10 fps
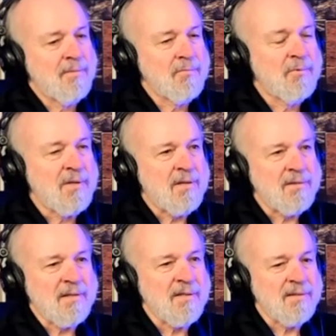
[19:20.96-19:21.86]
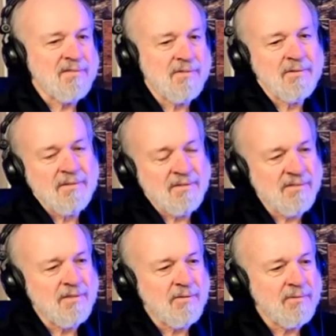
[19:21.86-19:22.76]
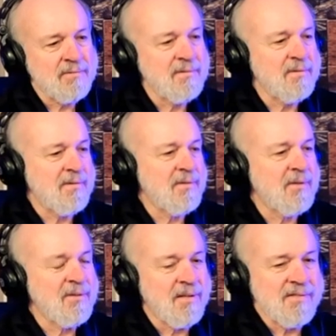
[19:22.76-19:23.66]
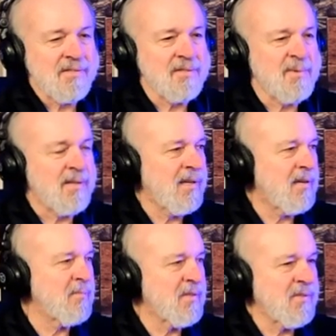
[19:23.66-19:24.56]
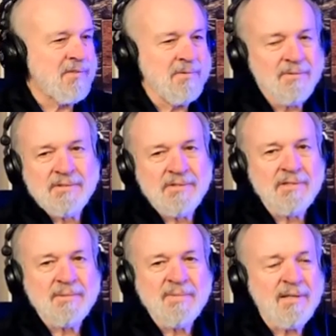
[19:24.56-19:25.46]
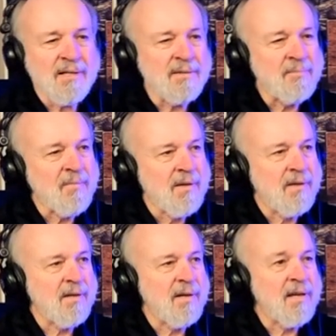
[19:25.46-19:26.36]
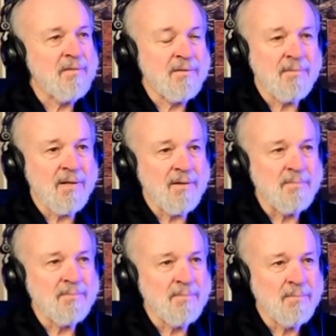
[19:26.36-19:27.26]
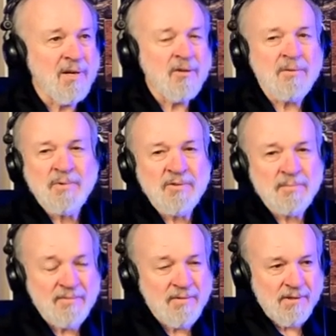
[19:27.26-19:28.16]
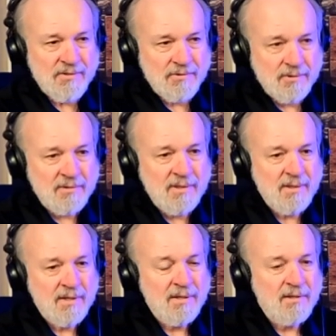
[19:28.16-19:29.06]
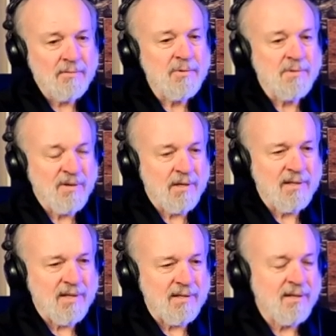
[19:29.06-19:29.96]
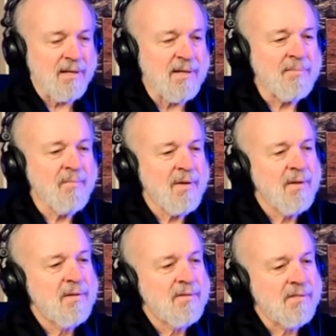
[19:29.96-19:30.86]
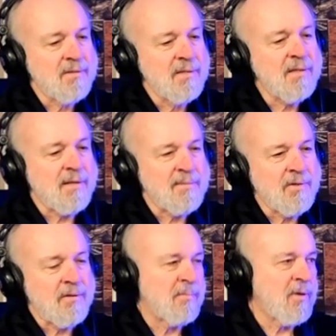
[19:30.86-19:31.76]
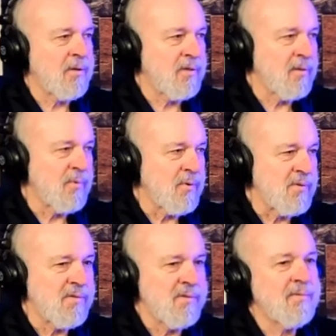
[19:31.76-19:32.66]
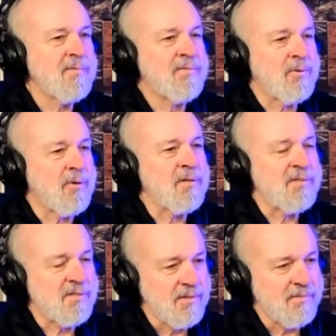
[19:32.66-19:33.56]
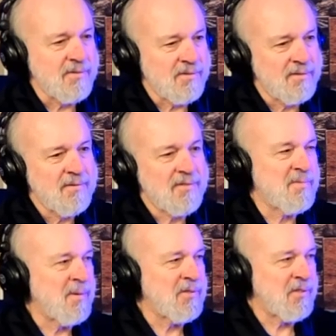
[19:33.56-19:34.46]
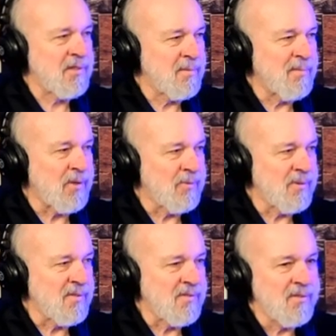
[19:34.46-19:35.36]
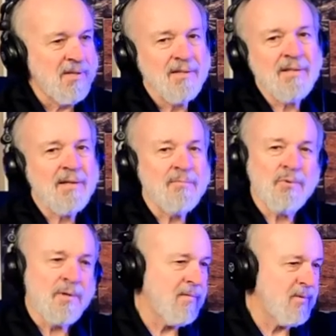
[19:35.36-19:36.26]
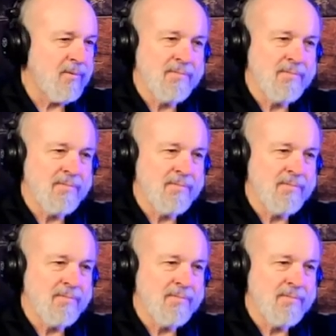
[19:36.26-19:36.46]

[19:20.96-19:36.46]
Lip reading: Well, so there's another nice thing about having been a student at GMI and having my automotive professor was a Pontiac guy. So he got me all the part numbers for all the stiffest suspension components that were ever